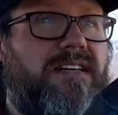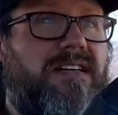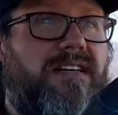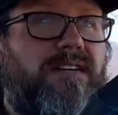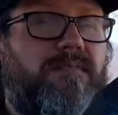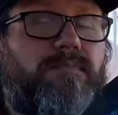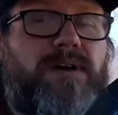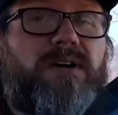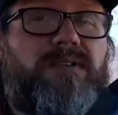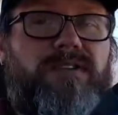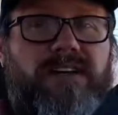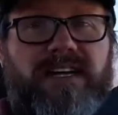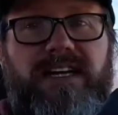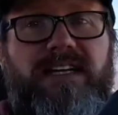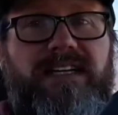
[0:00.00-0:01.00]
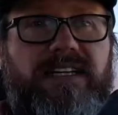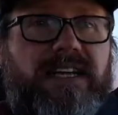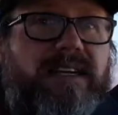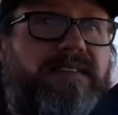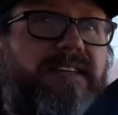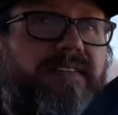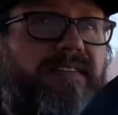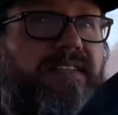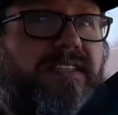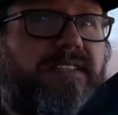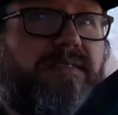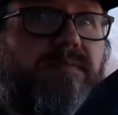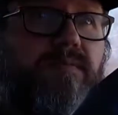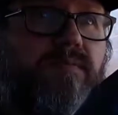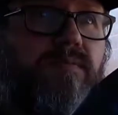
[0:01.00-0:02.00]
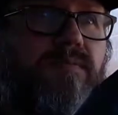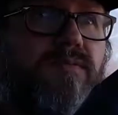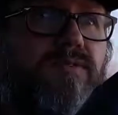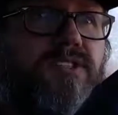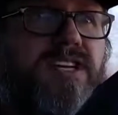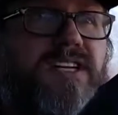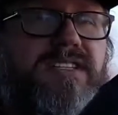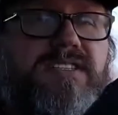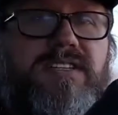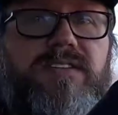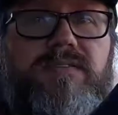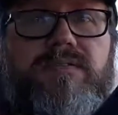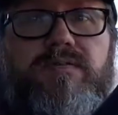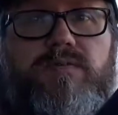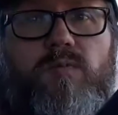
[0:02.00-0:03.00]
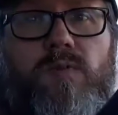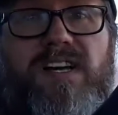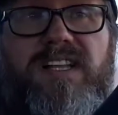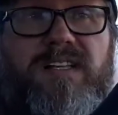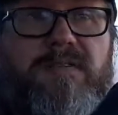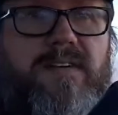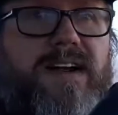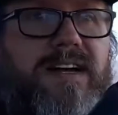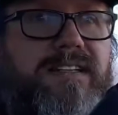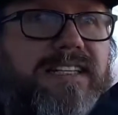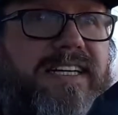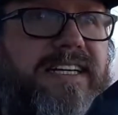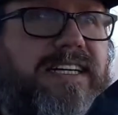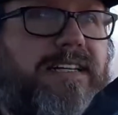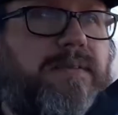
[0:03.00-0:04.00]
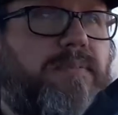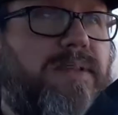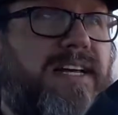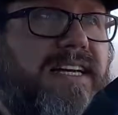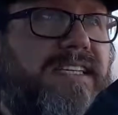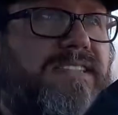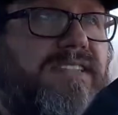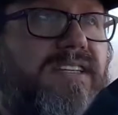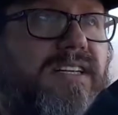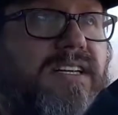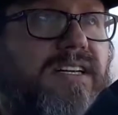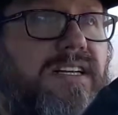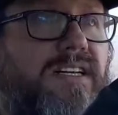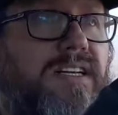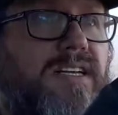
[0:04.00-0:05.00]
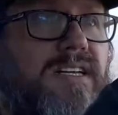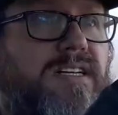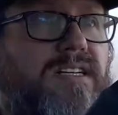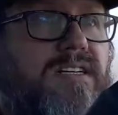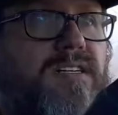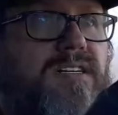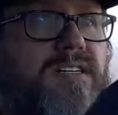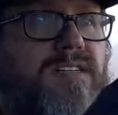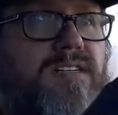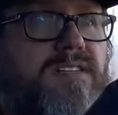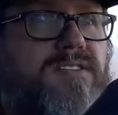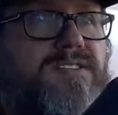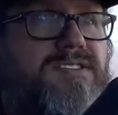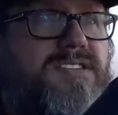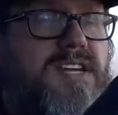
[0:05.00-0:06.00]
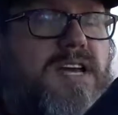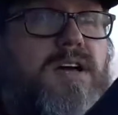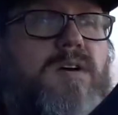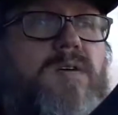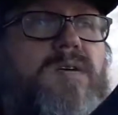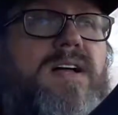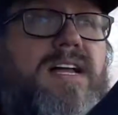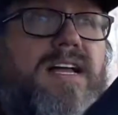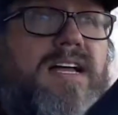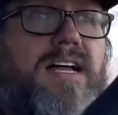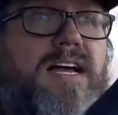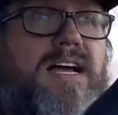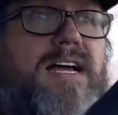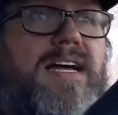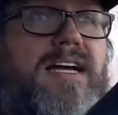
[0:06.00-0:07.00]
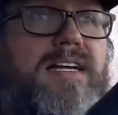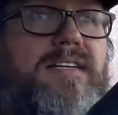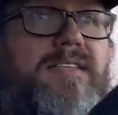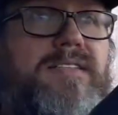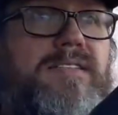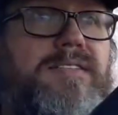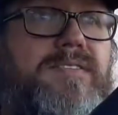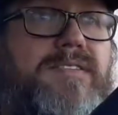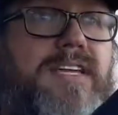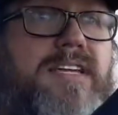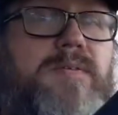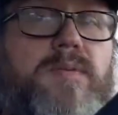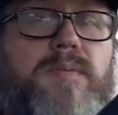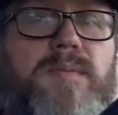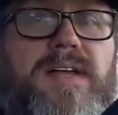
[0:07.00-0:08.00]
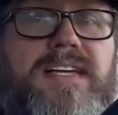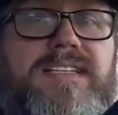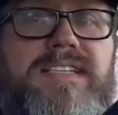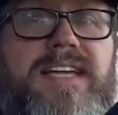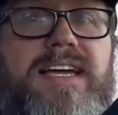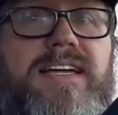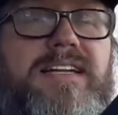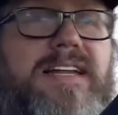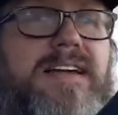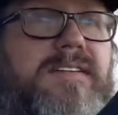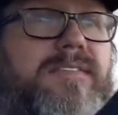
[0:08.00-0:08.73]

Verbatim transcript: motor in I was having to adjust it, wiggle it around to get it in place. So I need to replace that now.